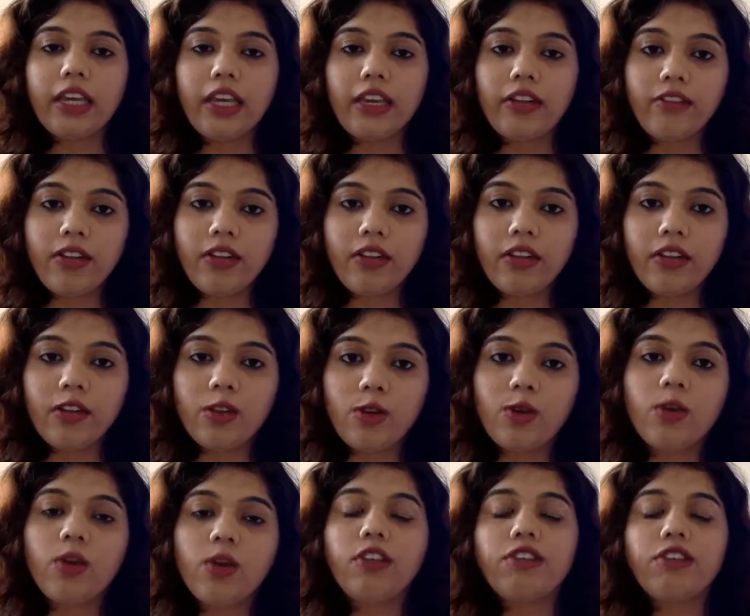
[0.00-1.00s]
Even
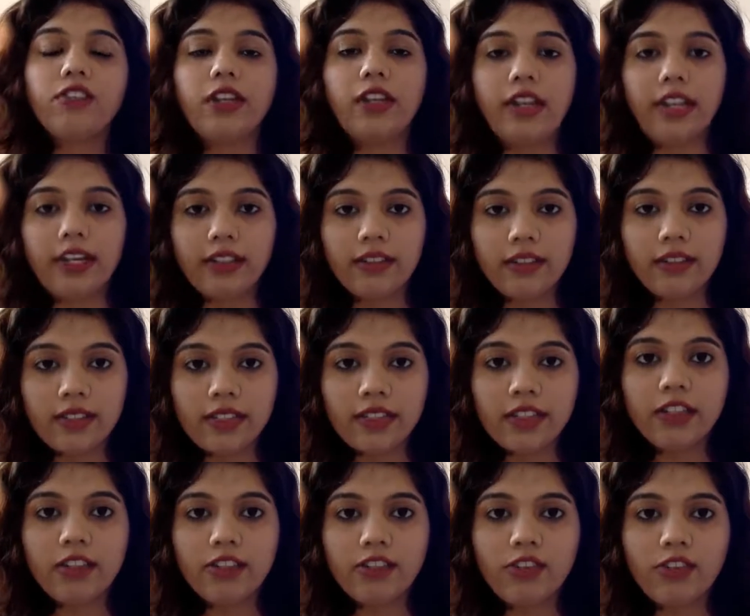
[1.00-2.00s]
though if the letter is
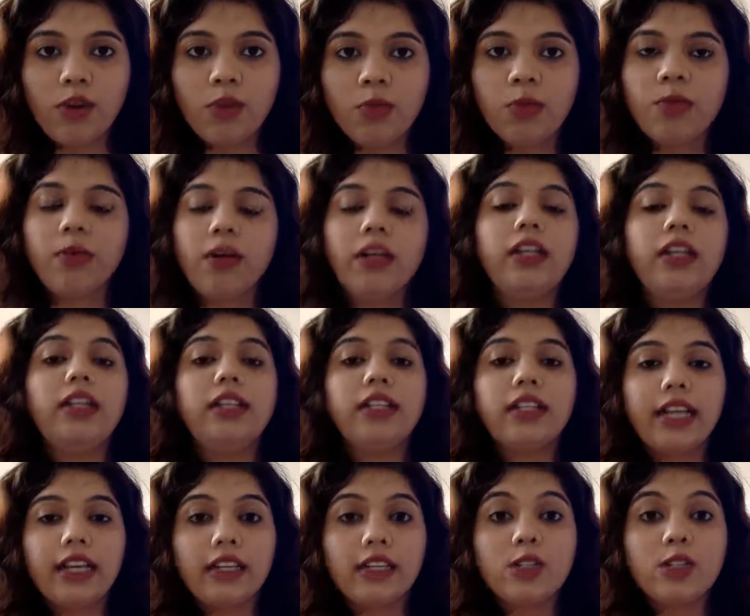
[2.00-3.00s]
an informal one,
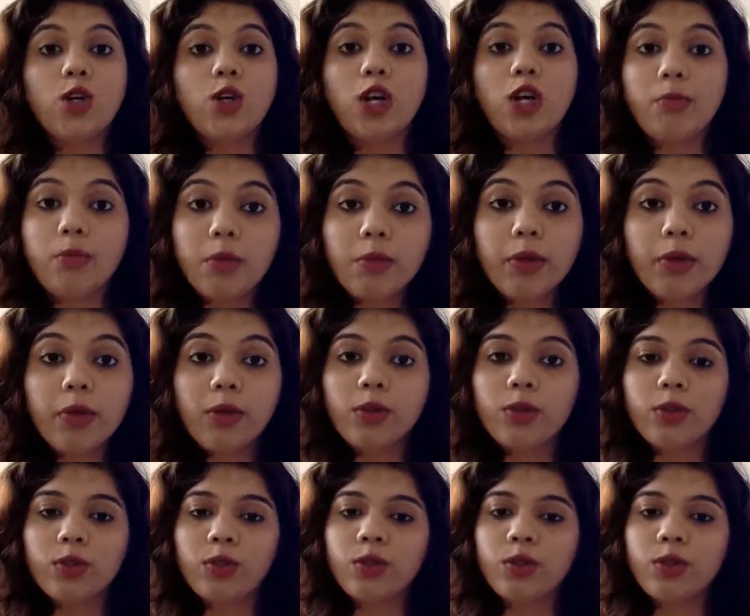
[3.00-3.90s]
that does not permit